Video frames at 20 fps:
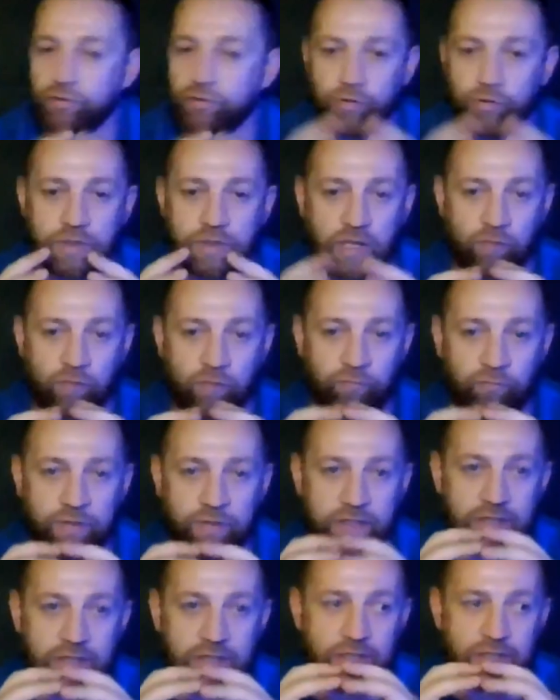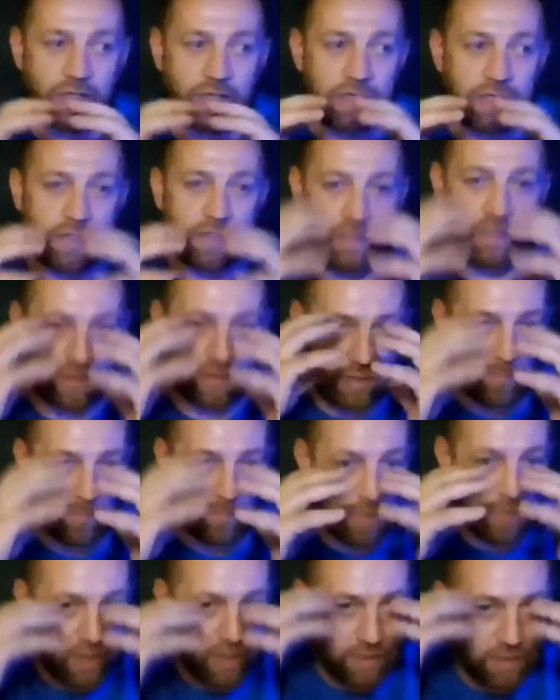doing everything in a
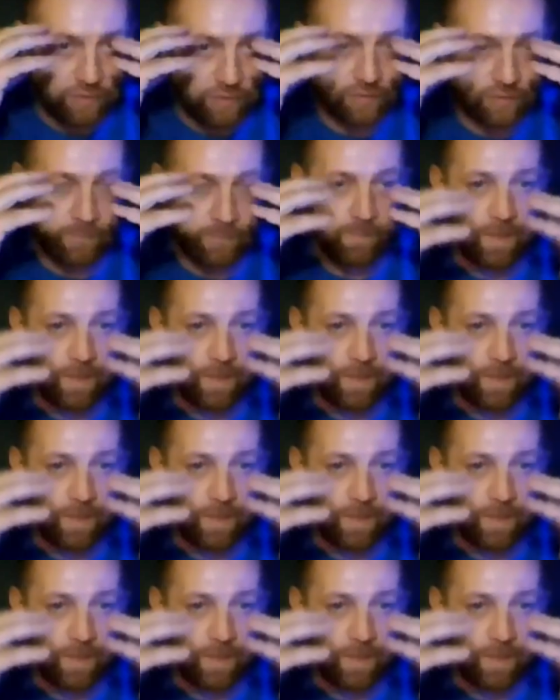blind.